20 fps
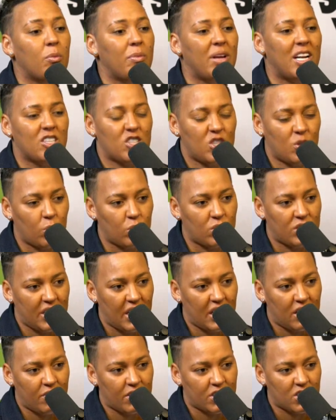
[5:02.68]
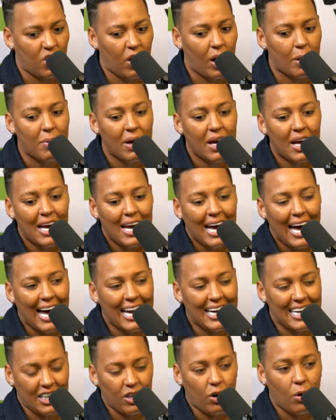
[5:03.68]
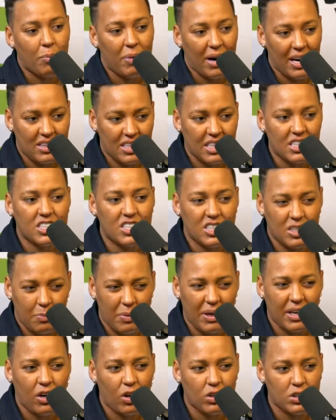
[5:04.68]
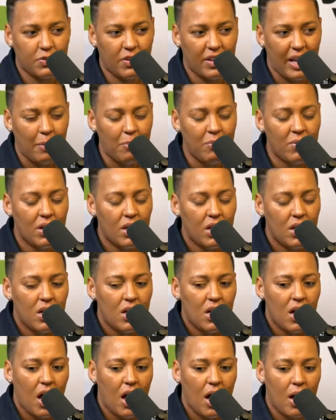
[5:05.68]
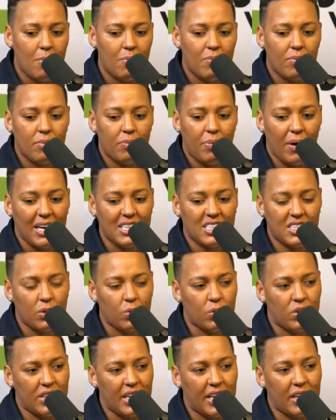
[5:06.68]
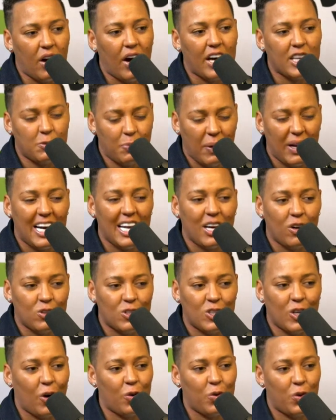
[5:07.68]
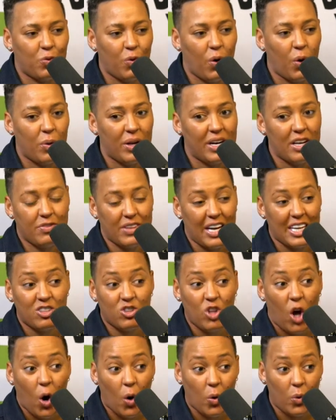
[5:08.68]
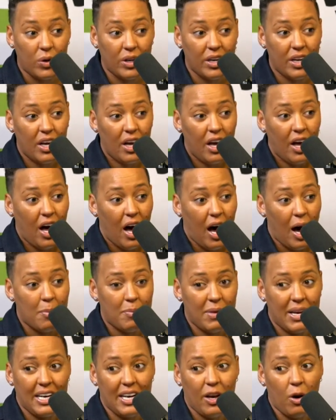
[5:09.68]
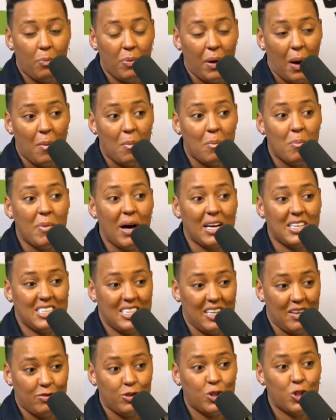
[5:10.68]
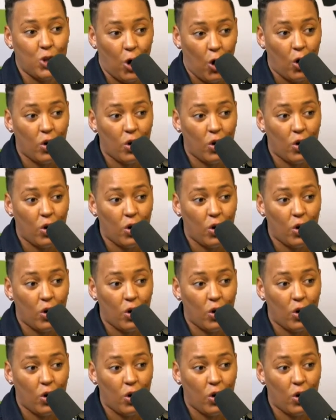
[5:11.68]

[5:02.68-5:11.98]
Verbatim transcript: minutes towards the end of her time yeah. at Lyon, but I think she's a big loss for them. Um, but I still think I expect Lyon to go through, and if they don't, I mean it'll be a massive shock